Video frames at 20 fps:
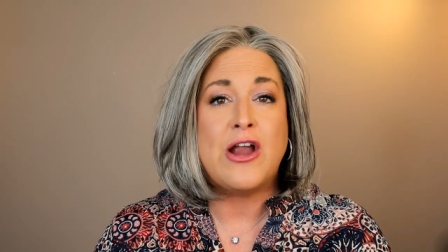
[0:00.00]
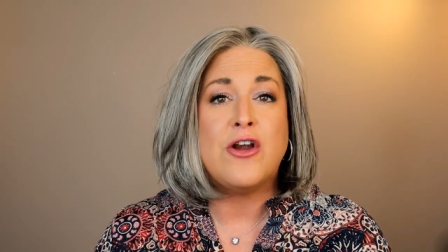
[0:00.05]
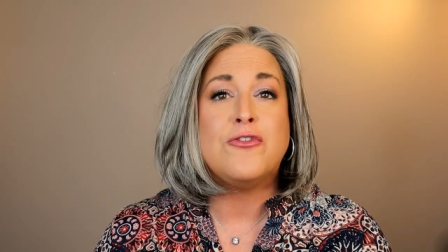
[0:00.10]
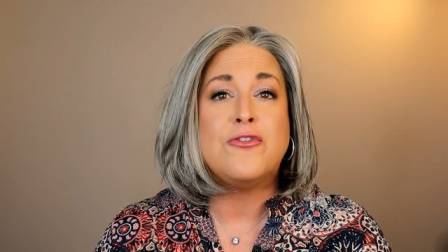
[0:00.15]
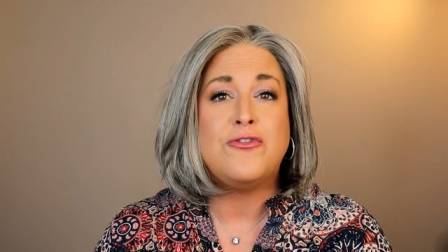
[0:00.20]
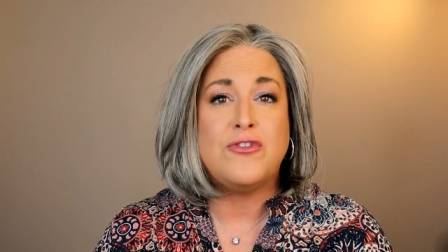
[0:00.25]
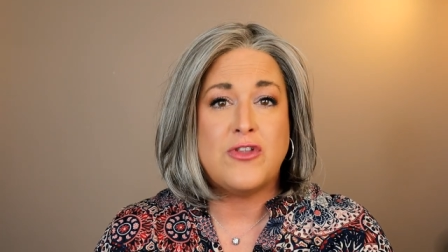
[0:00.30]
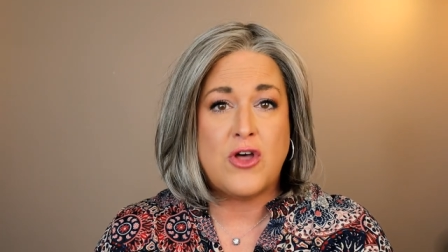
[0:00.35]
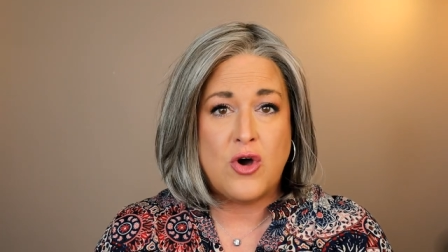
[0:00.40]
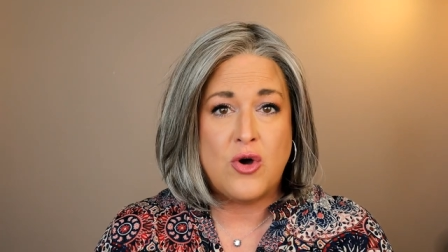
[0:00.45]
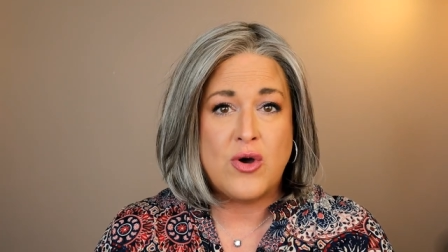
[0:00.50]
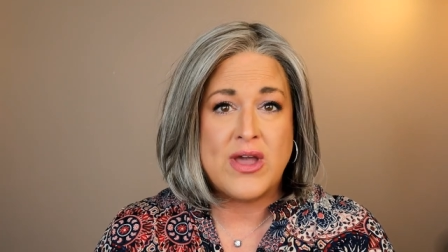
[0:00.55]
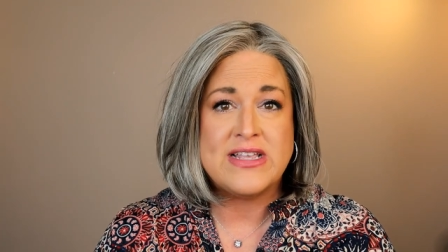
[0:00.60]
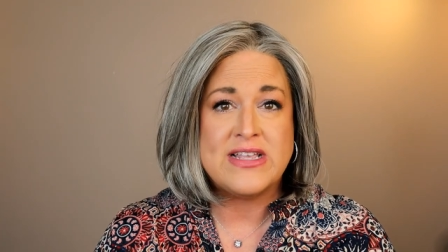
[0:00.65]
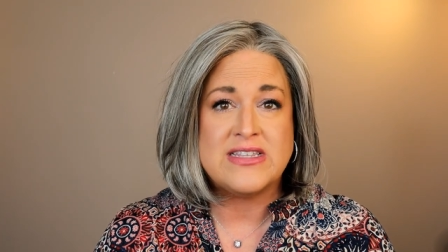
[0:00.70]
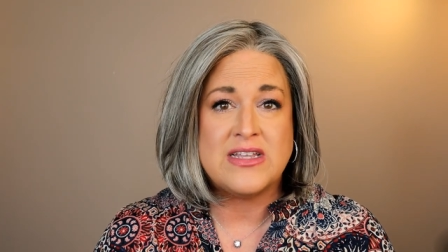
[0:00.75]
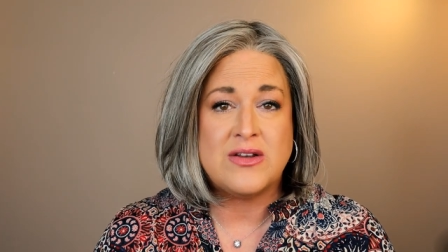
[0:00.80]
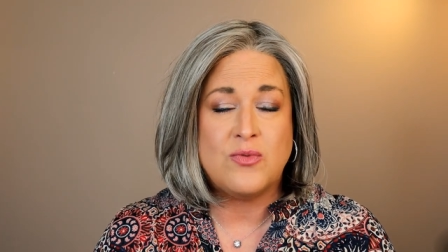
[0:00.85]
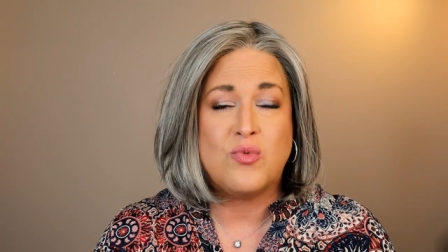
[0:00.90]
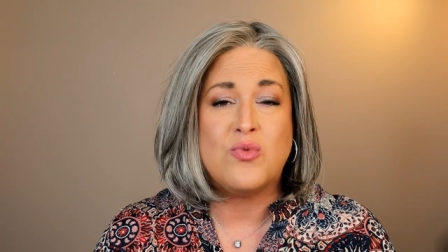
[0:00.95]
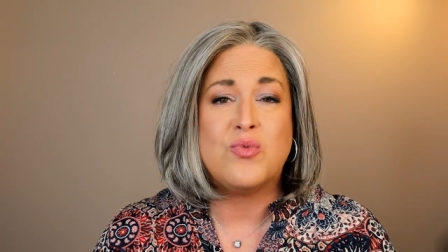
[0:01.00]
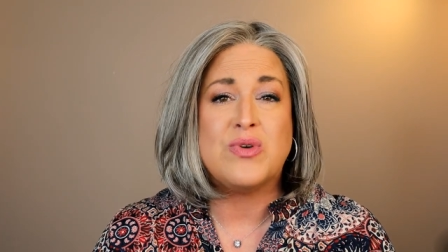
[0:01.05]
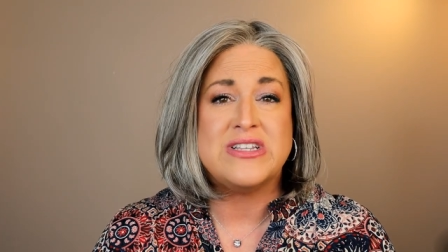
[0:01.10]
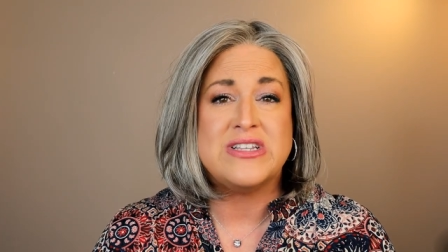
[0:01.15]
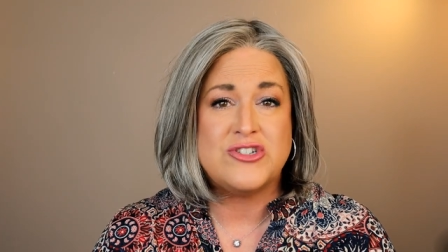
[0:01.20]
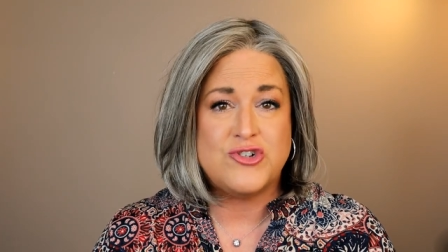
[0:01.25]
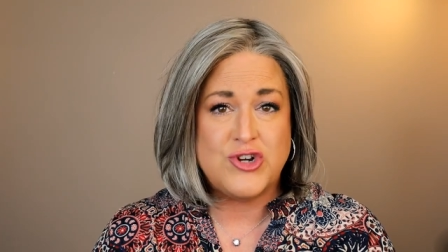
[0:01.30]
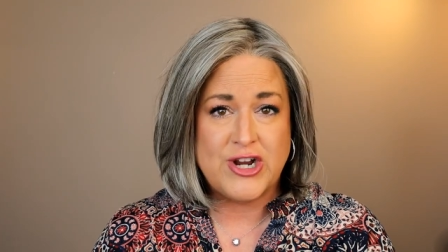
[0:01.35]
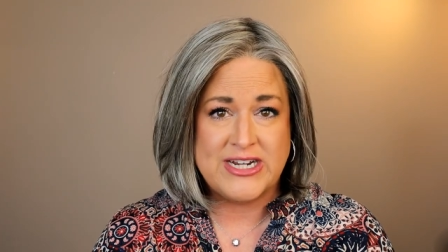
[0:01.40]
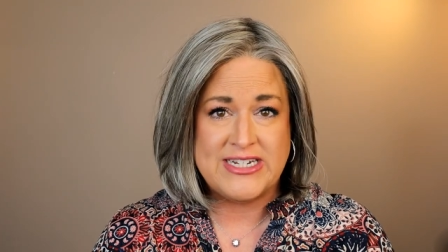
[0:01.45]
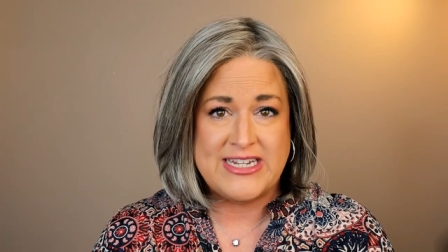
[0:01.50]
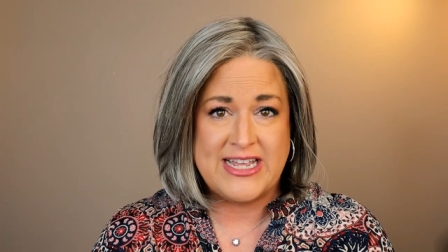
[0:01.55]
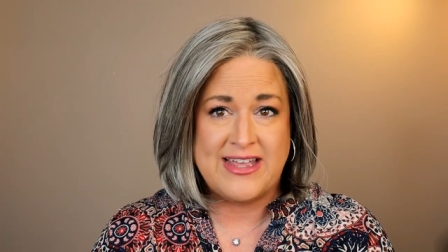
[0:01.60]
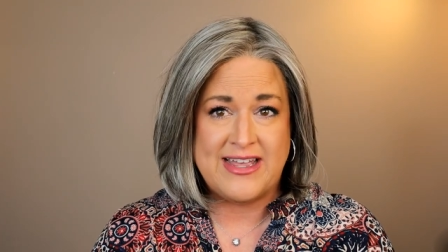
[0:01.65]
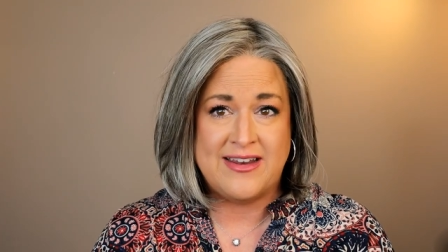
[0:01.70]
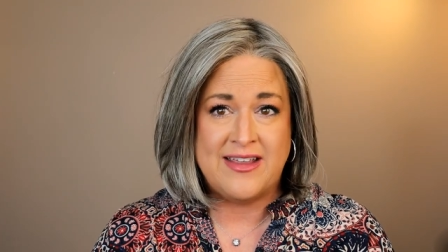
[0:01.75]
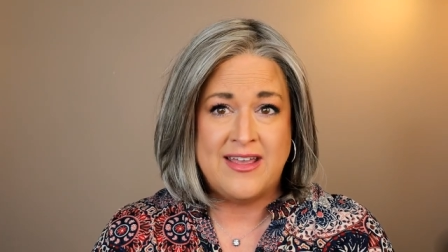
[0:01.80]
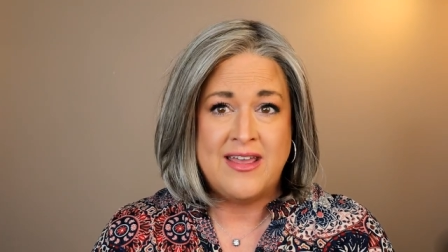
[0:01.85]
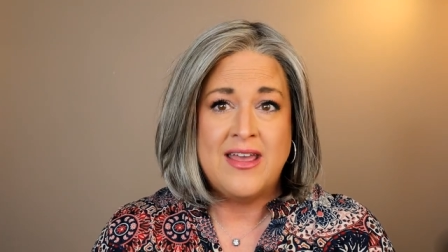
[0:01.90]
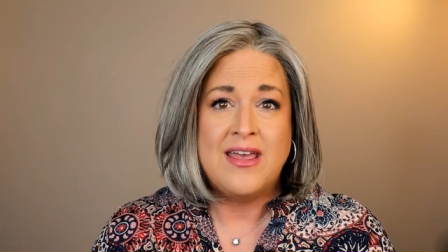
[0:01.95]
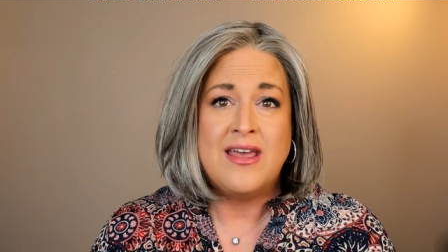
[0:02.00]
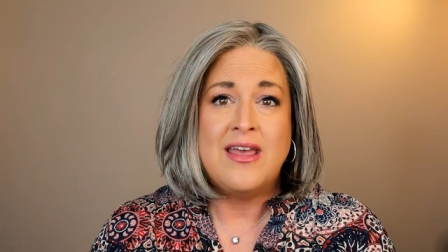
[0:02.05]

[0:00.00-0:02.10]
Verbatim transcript: airflow isn't restricted.